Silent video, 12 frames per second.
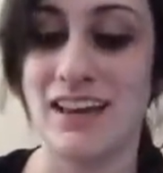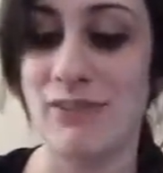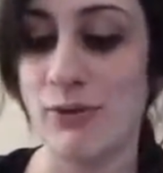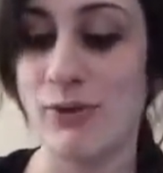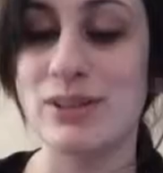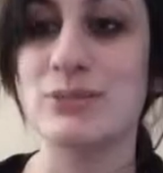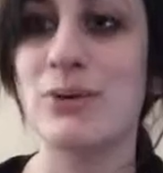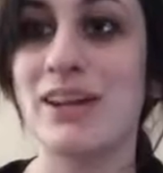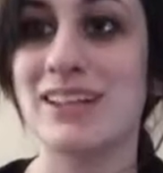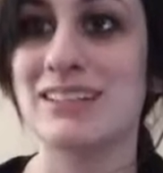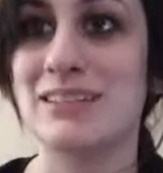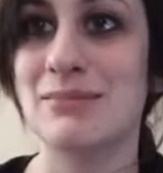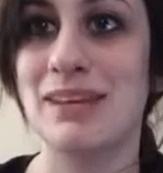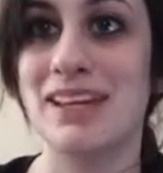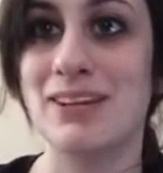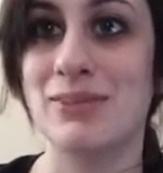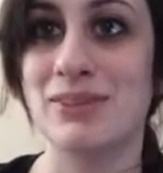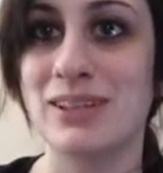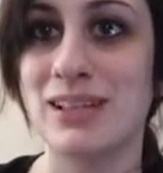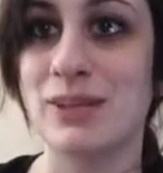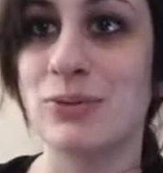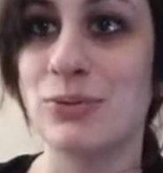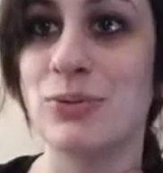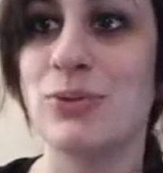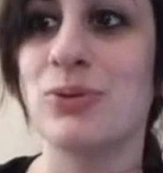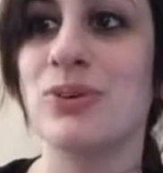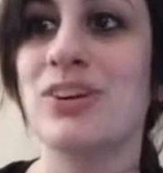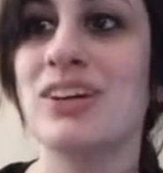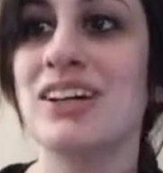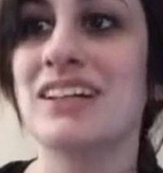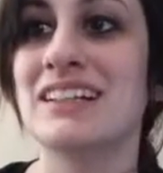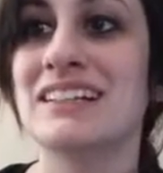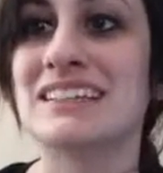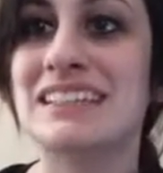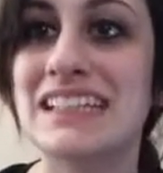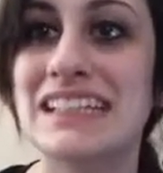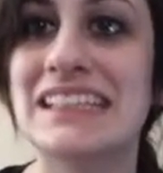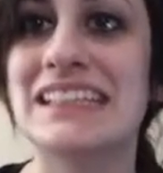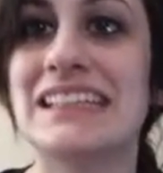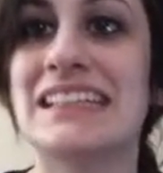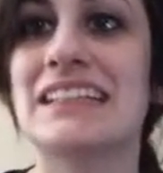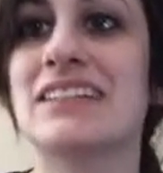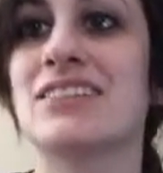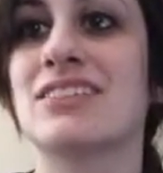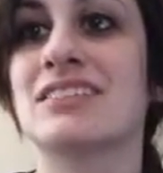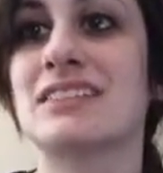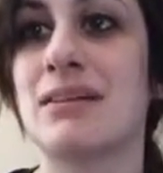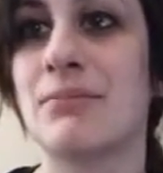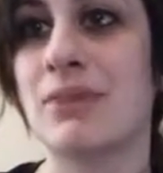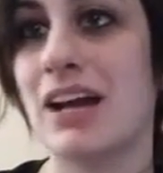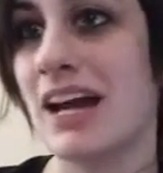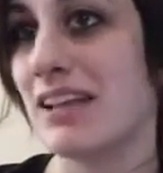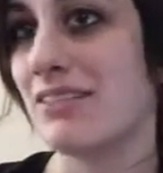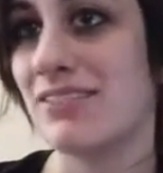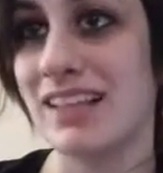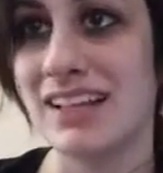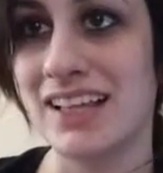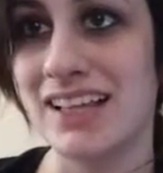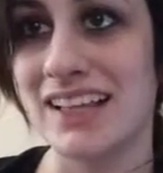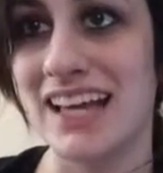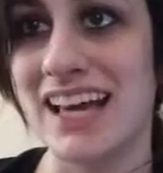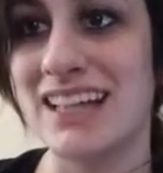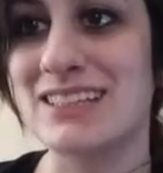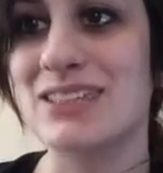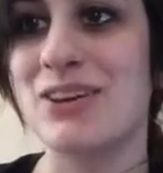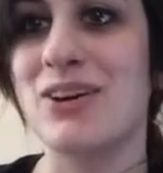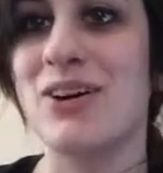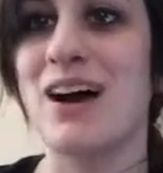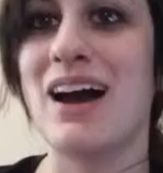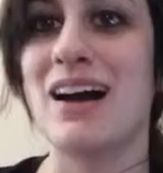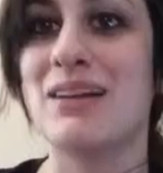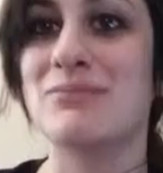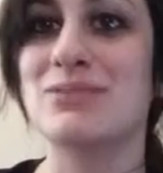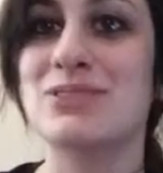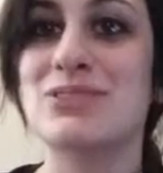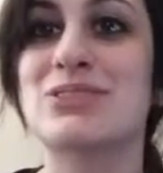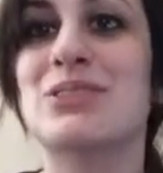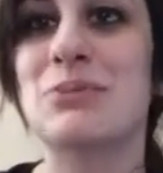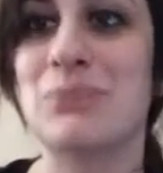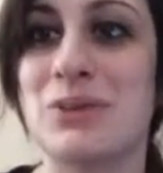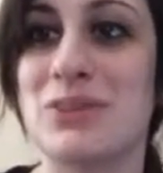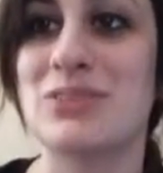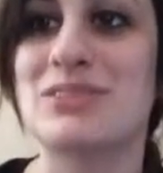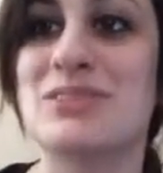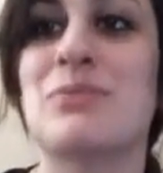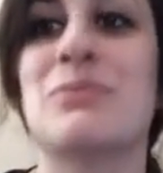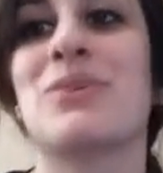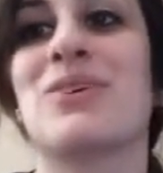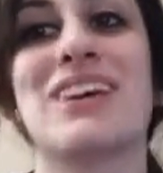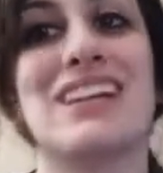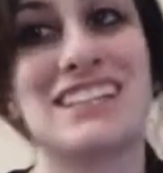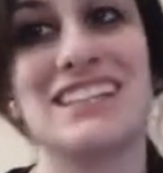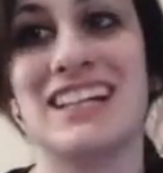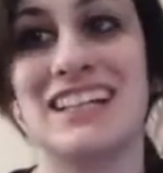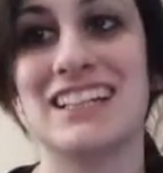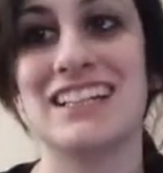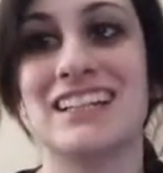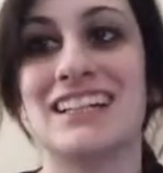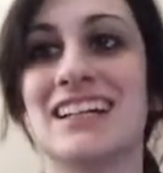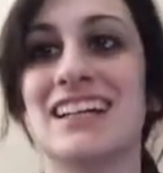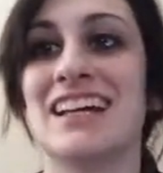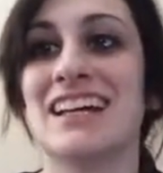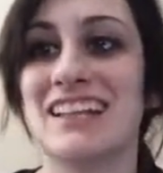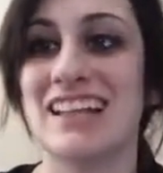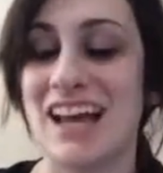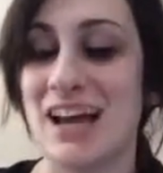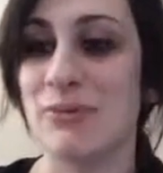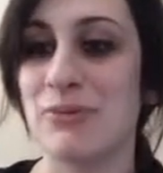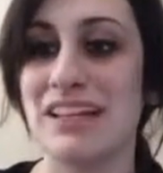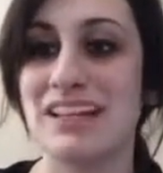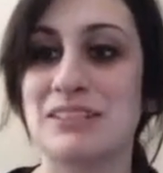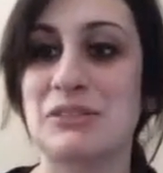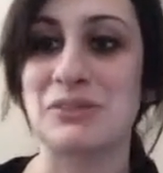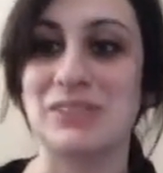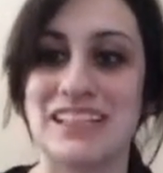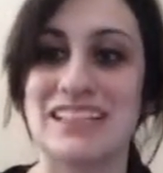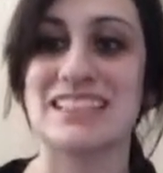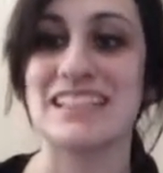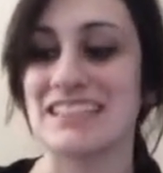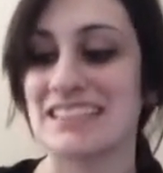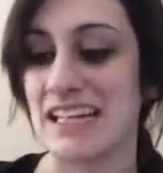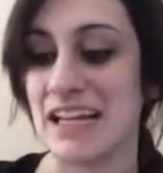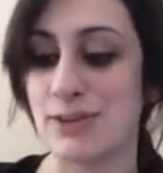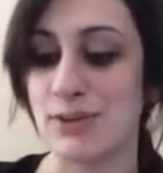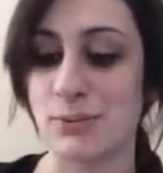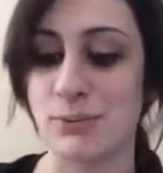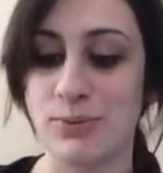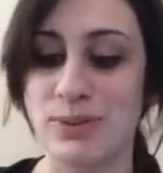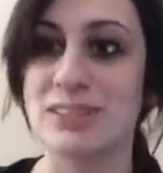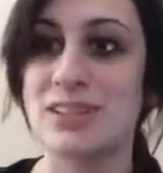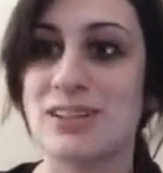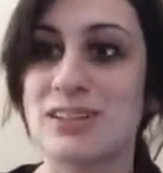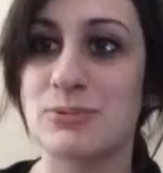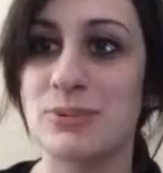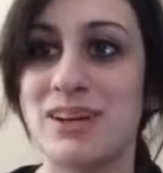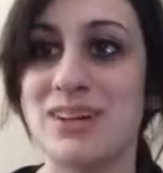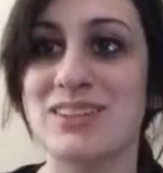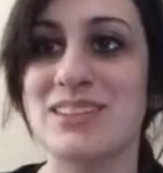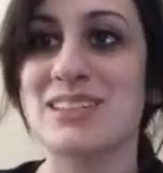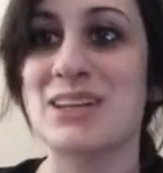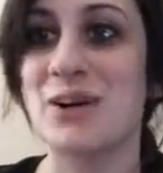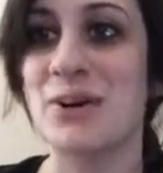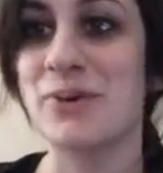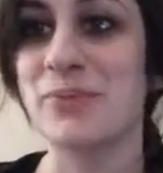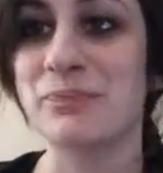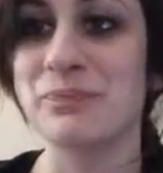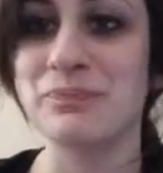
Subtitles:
I've always wanted to make a really cool CD or some kind of thing like that, so I'm super excited that we get to release this, and I know the boys are as well, so